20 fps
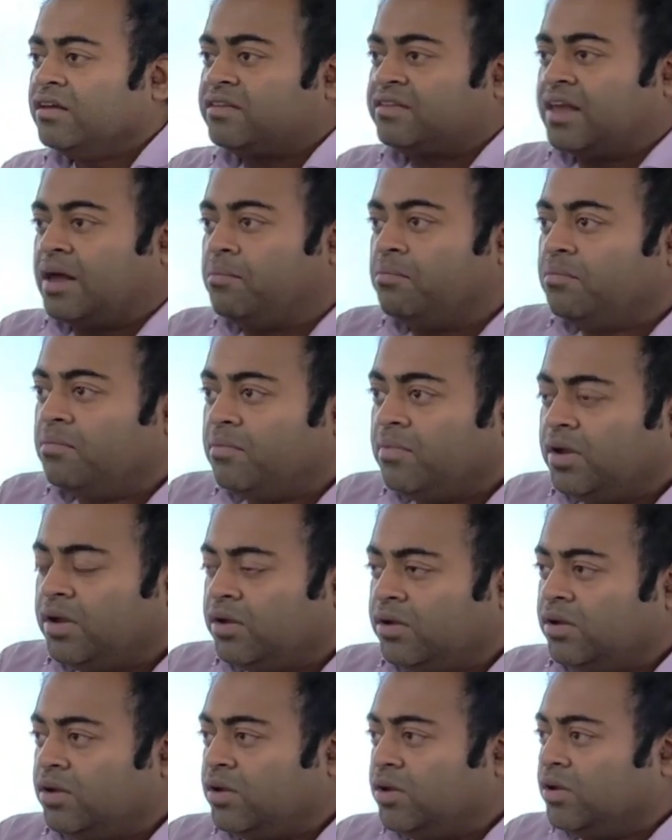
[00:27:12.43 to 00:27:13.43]

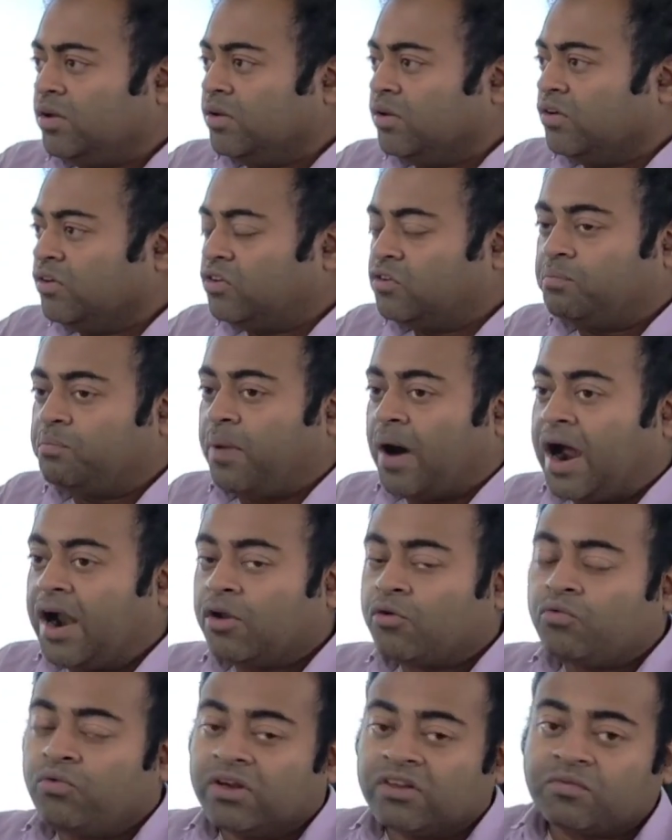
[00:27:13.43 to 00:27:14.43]
some
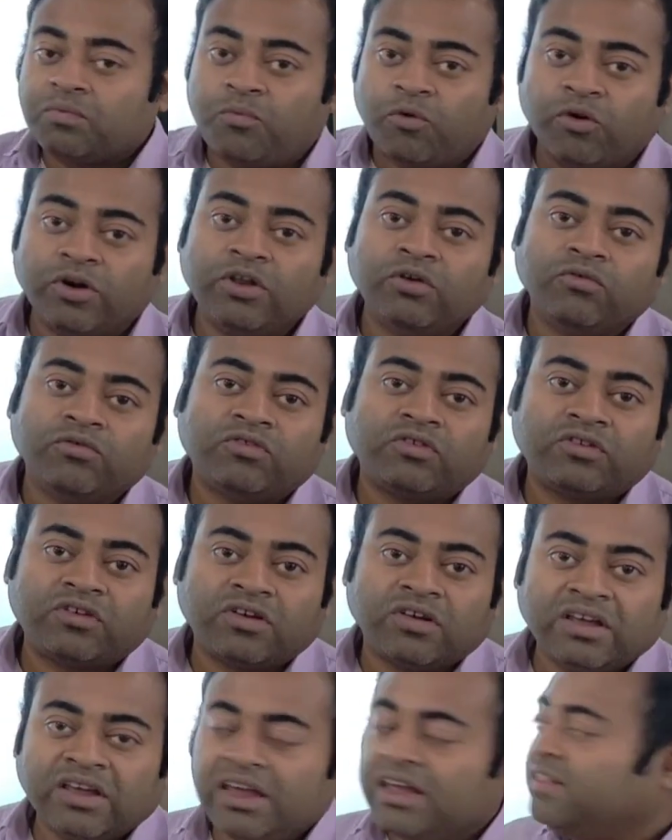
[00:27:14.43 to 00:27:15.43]
spark was produced
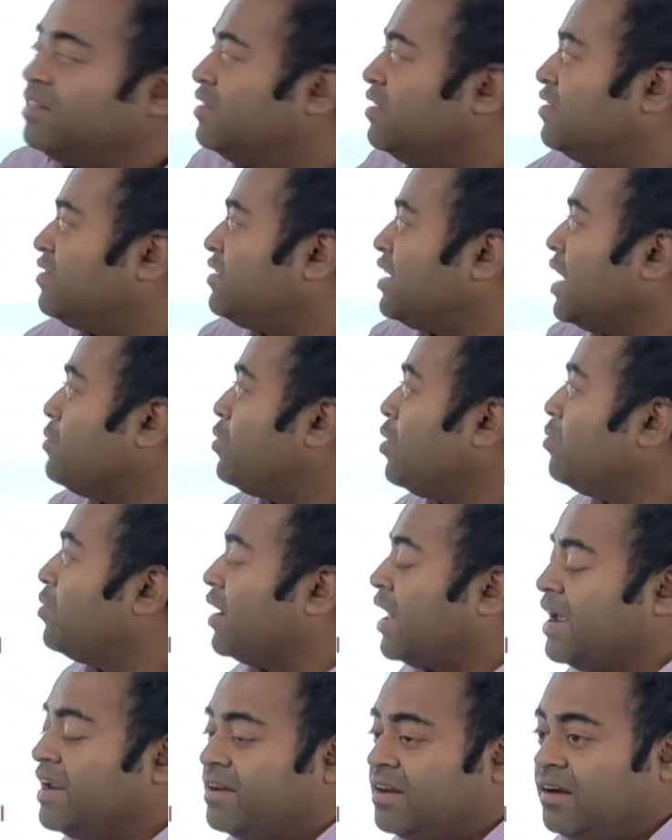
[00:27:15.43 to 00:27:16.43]
in this type of
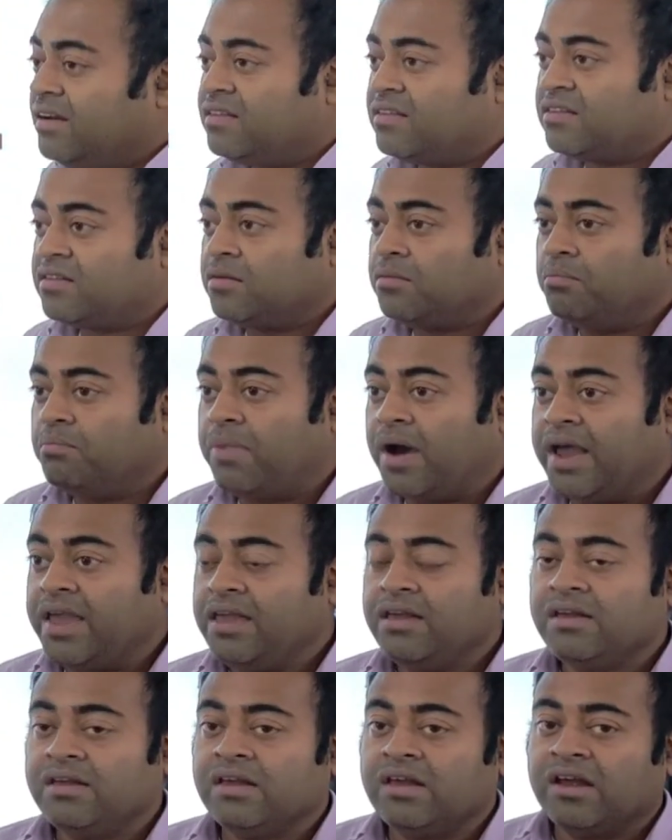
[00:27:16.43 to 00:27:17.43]
lighters by
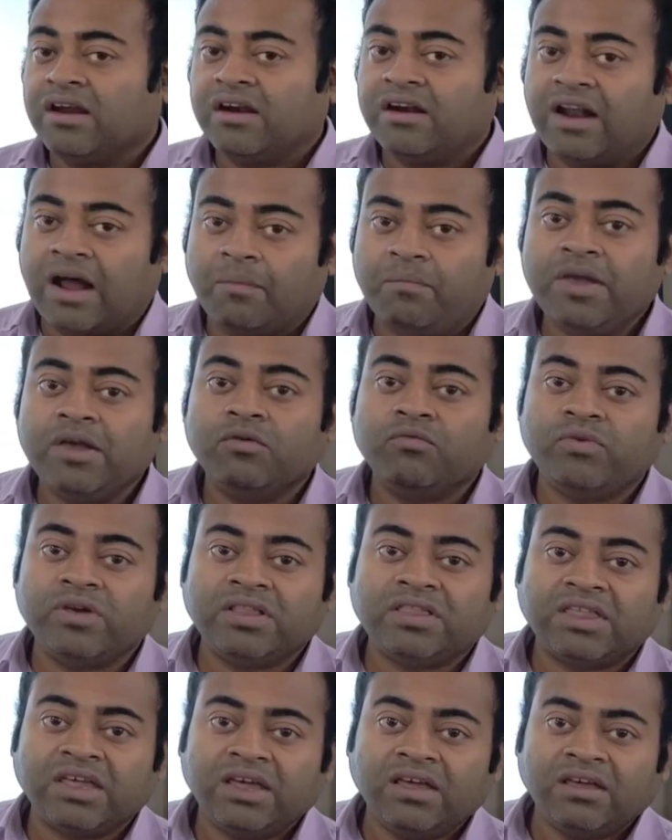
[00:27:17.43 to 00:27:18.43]
rubbing
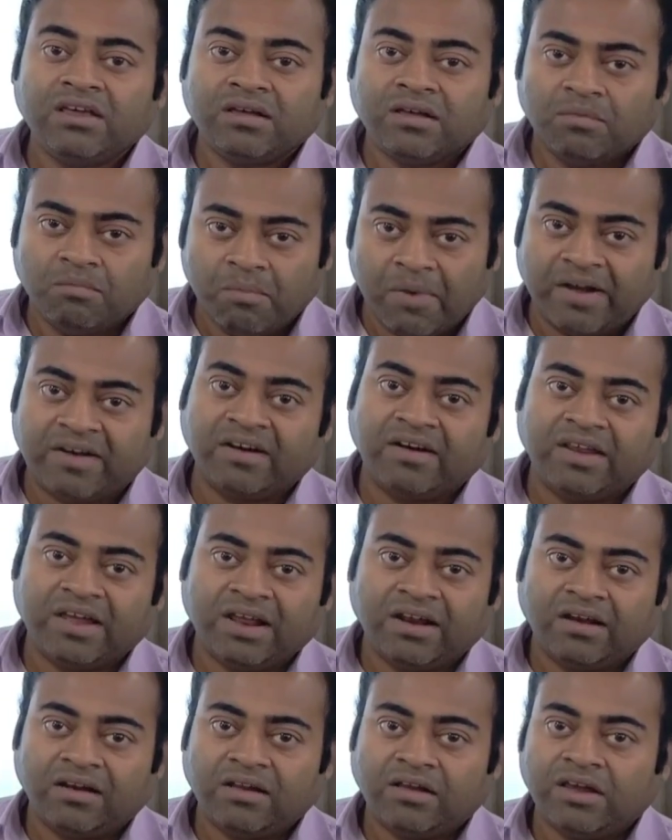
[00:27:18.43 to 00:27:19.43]
with a
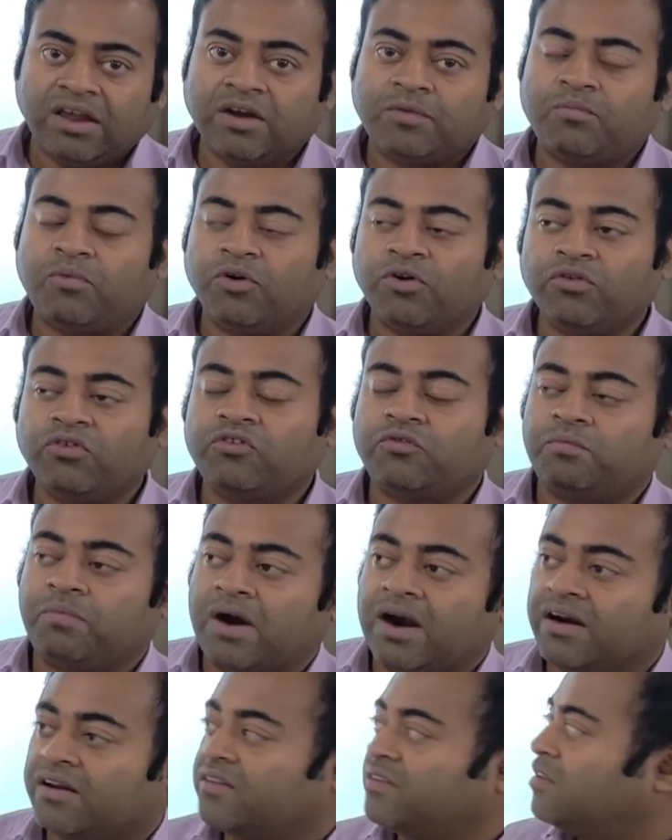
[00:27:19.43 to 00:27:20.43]
material. It produced
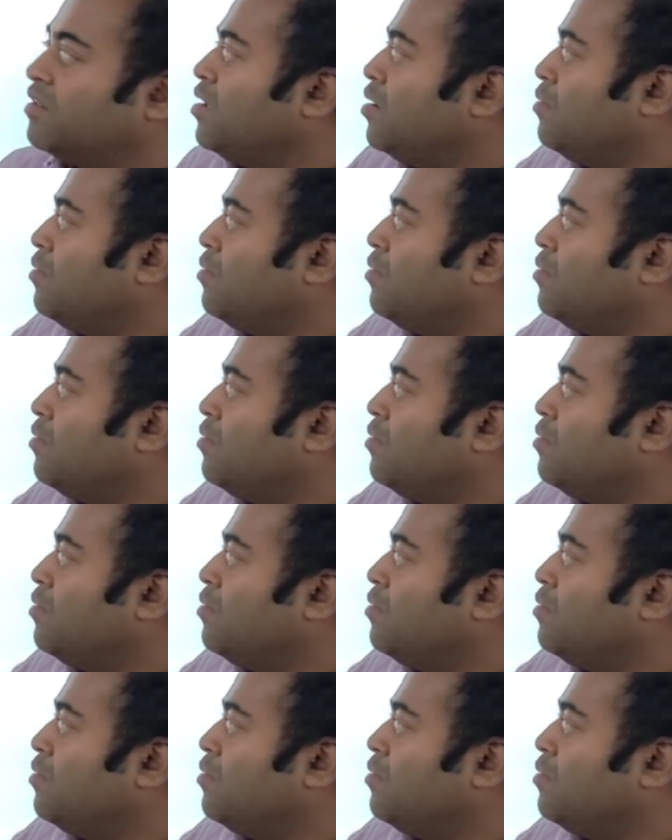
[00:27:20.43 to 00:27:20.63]
sparks.